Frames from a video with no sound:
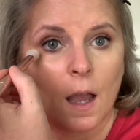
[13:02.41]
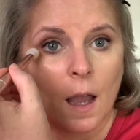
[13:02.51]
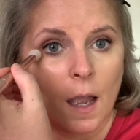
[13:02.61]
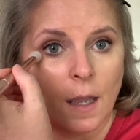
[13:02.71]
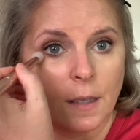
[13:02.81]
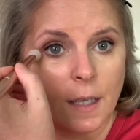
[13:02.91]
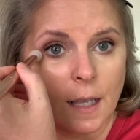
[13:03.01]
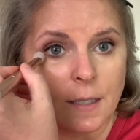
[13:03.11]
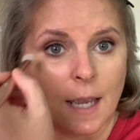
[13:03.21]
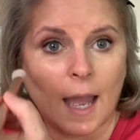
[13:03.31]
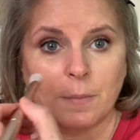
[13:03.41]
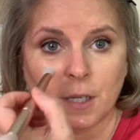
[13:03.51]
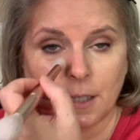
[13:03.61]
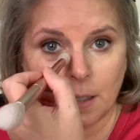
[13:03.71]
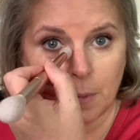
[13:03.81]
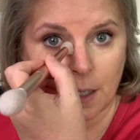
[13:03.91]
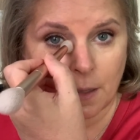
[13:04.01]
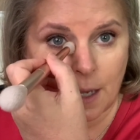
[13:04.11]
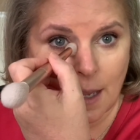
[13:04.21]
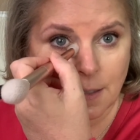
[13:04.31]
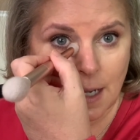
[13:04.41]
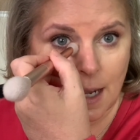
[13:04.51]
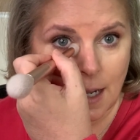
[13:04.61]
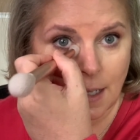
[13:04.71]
and then I tapped a little bit on the outside,